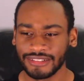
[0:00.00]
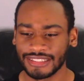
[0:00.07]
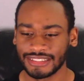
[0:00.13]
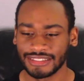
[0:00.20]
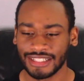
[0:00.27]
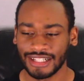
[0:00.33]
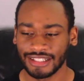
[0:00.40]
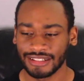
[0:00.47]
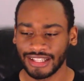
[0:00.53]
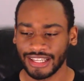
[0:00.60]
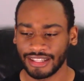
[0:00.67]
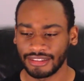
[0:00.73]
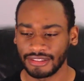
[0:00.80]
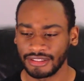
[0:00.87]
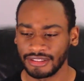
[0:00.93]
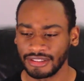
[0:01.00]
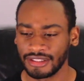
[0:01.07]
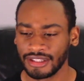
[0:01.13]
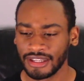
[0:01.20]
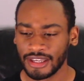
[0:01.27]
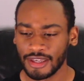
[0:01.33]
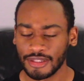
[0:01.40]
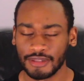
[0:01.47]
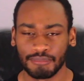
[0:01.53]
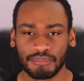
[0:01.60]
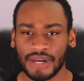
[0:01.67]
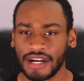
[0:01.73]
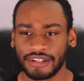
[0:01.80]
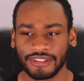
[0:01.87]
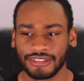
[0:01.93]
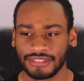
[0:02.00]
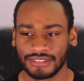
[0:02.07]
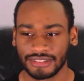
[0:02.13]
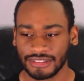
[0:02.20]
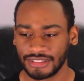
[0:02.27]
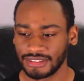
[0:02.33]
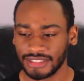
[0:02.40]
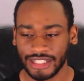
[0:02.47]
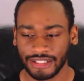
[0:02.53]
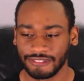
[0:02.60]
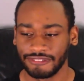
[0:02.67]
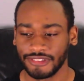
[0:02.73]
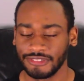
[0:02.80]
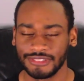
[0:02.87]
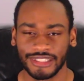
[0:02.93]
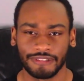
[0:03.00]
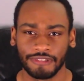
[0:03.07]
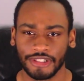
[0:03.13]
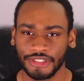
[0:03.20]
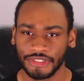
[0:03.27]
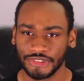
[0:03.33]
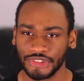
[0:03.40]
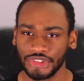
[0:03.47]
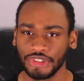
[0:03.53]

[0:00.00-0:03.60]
It's not like the modern Snyder films that we're used